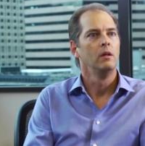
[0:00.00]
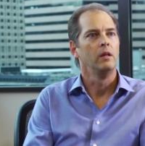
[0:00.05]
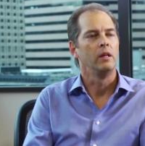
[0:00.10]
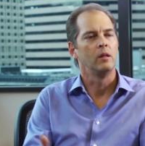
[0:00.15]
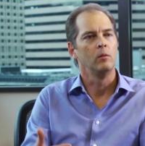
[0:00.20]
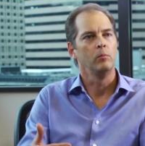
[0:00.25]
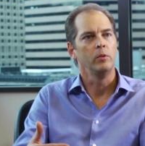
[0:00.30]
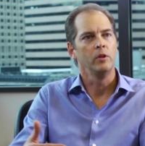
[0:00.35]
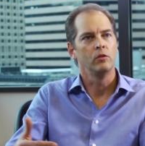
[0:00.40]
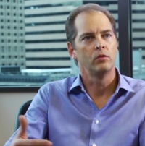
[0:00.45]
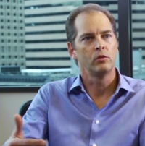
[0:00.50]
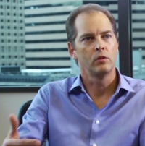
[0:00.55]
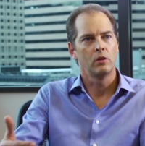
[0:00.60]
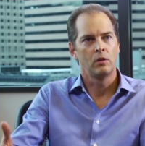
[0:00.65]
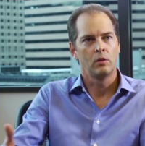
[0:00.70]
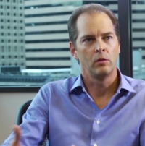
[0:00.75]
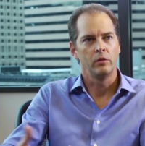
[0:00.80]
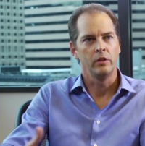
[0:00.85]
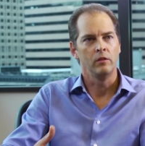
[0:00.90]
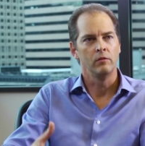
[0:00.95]
It can be
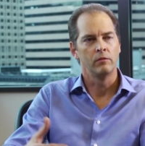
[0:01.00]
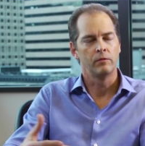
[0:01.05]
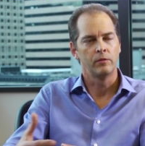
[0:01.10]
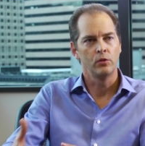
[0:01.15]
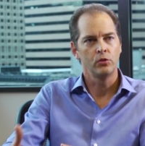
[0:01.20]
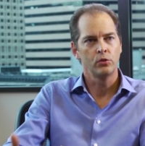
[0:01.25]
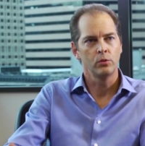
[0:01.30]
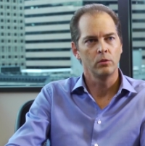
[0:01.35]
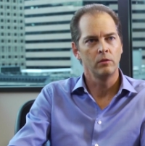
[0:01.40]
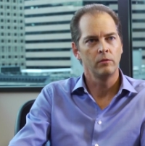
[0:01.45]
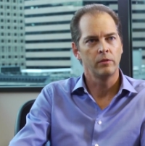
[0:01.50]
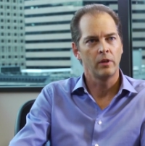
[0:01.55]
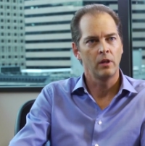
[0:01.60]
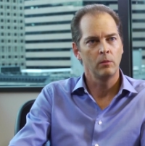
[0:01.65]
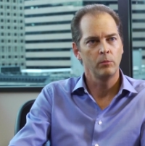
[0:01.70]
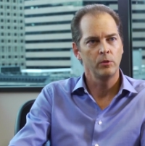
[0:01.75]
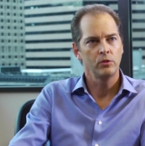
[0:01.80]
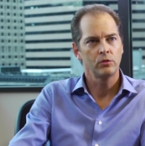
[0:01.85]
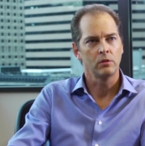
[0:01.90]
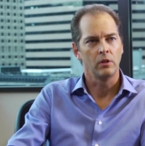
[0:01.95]
installed in virtual
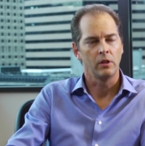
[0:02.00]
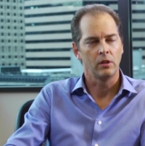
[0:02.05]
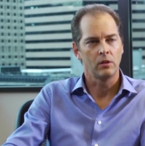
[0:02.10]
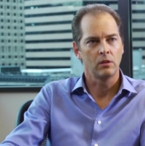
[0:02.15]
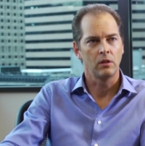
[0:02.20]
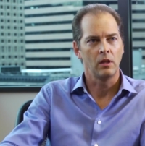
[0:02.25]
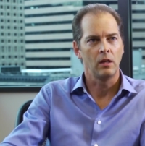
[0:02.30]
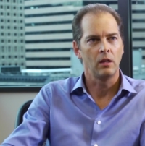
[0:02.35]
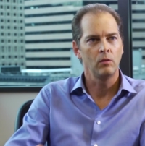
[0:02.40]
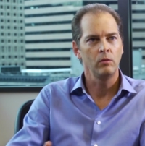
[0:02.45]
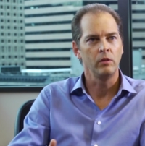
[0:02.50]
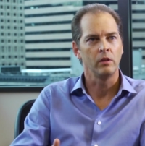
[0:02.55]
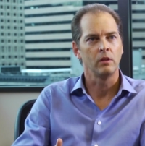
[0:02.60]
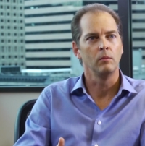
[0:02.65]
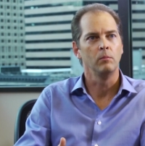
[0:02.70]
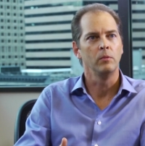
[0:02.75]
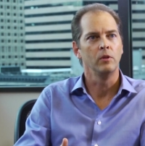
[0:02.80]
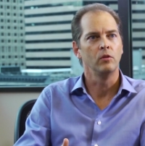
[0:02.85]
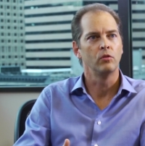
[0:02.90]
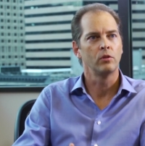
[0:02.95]
environments like cloud. It
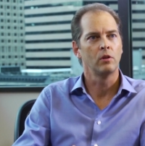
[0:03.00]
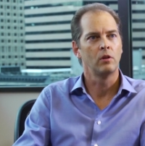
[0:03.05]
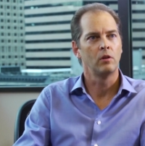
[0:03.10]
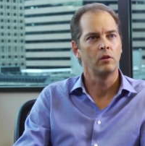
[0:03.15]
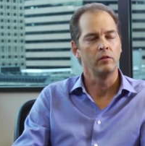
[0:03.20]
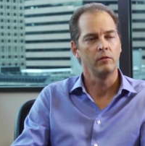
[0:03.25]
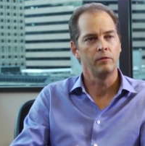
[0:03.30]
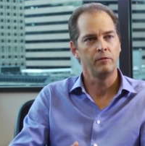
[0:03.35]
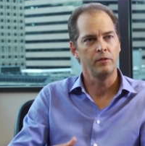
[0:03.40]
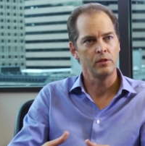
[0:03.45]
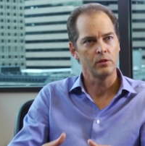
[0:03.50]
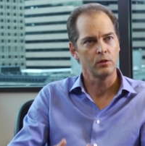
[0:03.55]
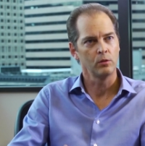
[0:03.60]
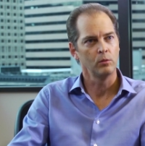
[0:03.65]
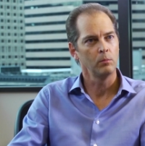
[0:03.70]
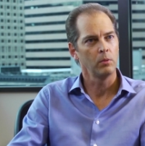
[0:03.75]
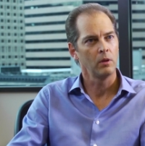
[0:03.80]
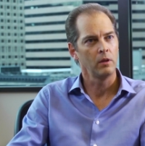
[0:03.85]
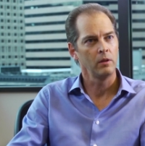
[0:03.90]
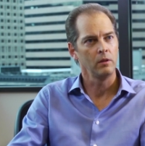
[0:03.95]
can be installed in
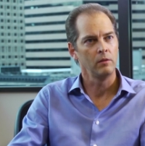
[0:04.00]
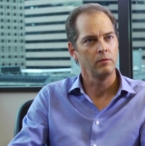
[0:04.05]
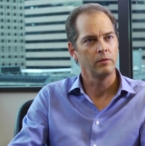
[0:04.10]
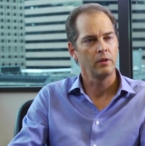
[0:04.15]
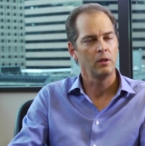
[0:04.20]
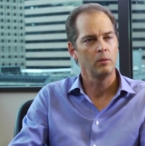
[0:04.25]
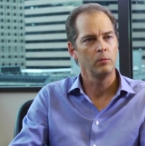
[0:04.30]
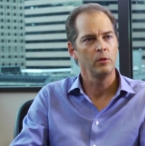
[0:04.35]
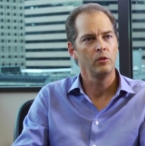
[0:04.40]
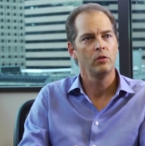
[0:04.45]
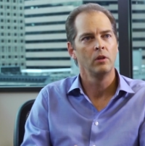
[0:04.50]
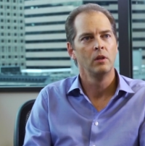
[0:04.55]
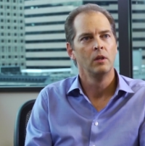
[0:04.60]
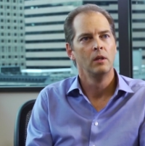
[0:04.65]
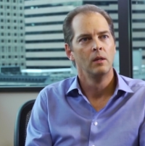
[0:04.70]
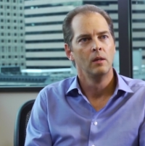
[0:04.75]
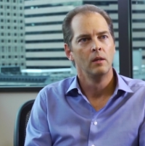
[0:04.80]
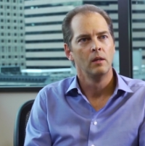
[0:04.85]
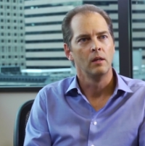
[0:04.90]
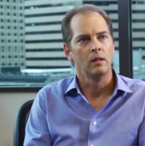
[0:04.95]
physical environments,
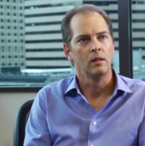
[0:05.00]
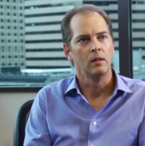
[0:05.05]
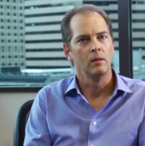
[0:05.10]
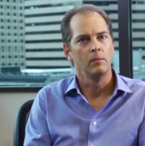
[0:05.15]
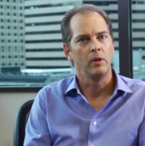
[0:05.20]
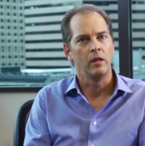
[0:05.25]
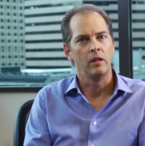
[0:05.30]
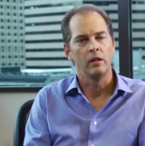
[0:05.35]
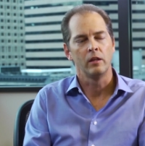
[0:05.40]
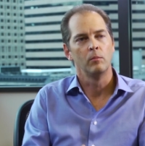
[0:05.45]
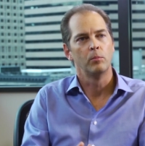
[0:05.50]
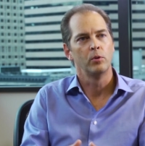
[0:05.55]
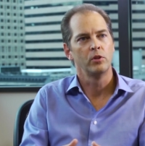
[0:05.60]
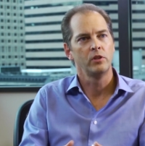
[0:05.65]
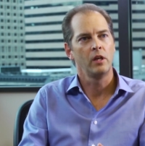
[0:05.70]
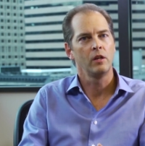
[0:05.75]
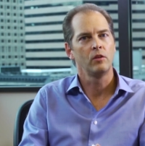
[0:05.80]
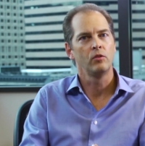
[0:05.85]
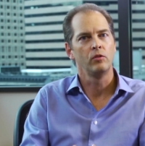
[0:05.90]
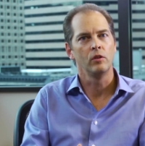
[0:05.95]
and it can
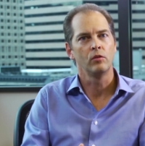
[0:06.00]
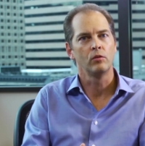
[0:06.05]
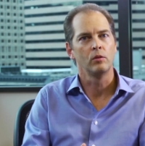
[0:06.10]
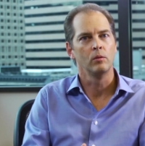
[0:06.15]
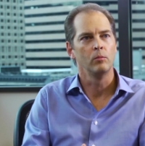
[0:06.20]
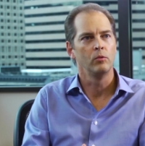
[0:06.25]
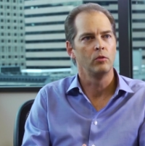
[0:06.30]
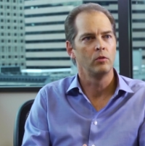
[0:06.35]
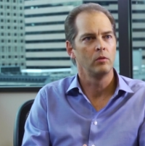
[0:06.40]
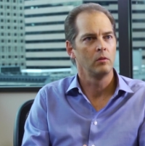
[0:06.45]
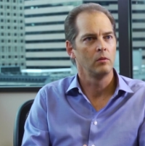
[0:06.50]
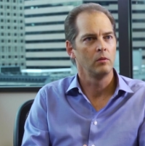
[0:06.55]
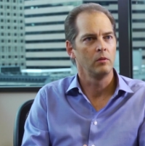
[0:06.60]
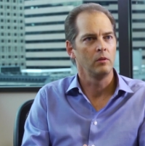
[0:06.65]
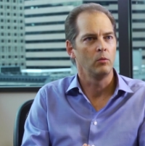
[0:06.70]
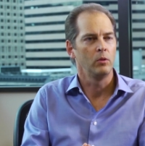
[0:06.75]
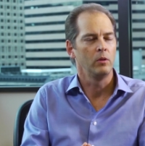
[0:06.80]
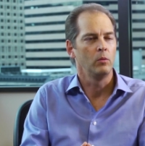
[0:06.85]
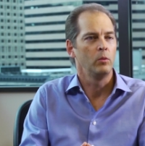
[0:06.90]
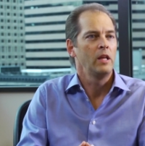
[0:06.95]
protect systems
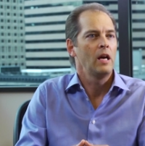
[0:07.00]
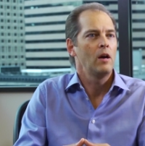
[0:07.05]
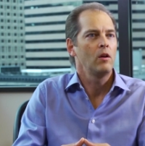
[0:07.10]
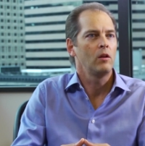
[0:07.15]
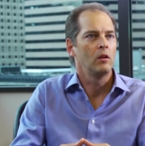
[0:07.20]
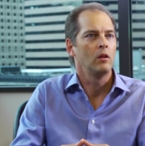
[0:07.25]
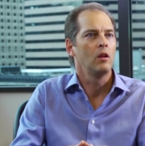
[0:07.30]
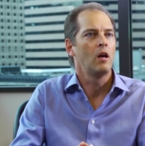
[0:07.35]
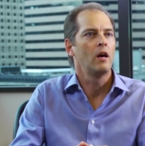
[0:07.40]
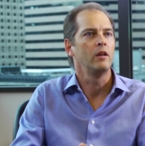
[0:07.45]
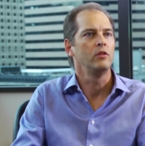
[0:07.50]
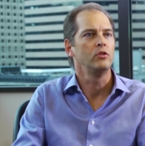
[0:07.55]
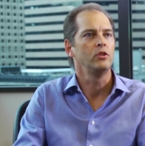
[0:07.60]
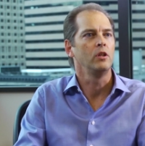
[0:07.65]
without a lot of